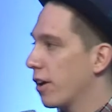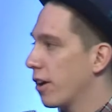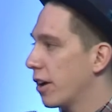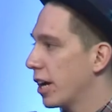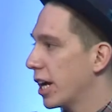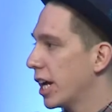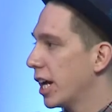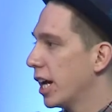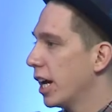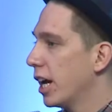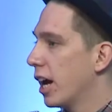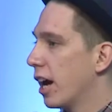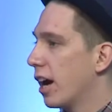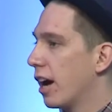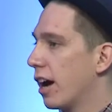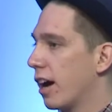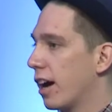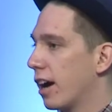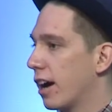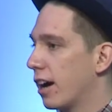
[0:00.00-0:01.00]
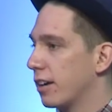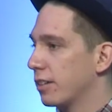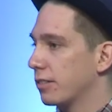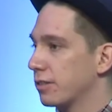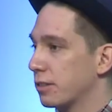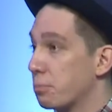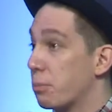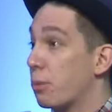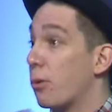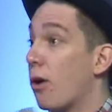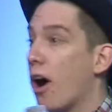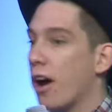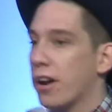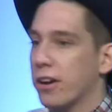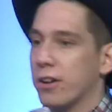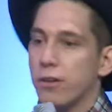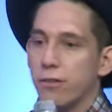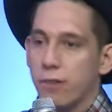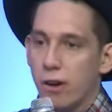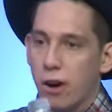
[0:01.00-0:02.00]
very
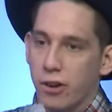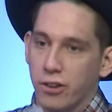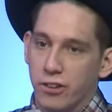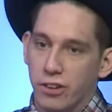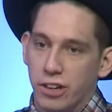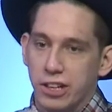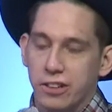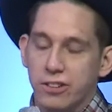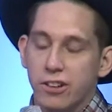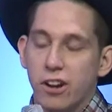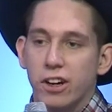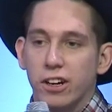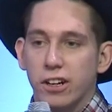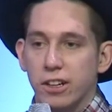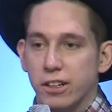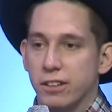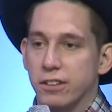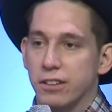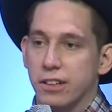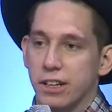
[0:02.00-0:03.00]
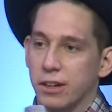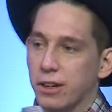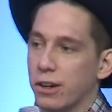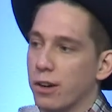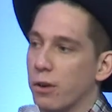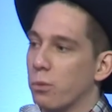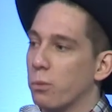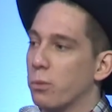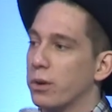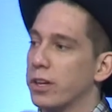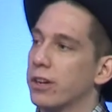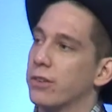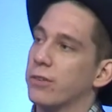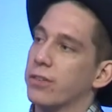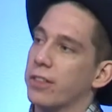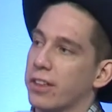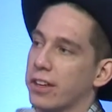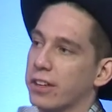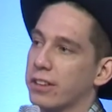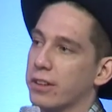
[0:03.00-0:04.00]
broad and overarching. It's not going to, like, we
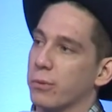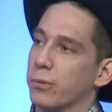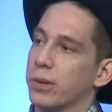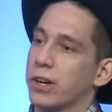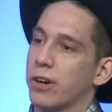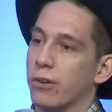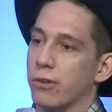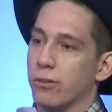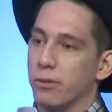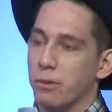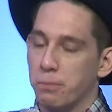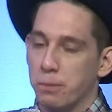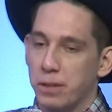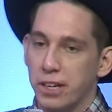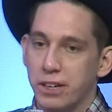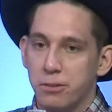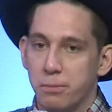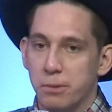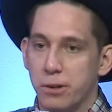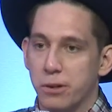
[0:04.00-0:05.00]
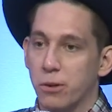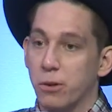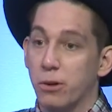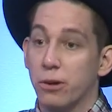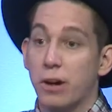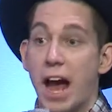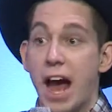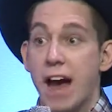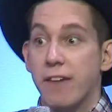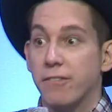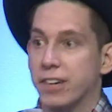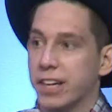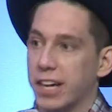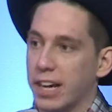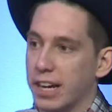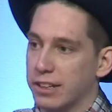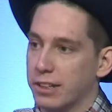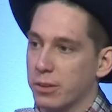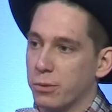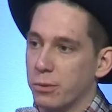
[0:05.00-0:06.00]
don't think that we are a replacement or
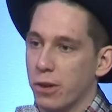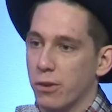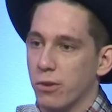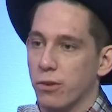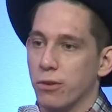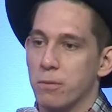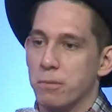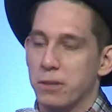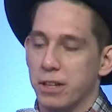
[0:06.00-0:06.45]
advocate that we are a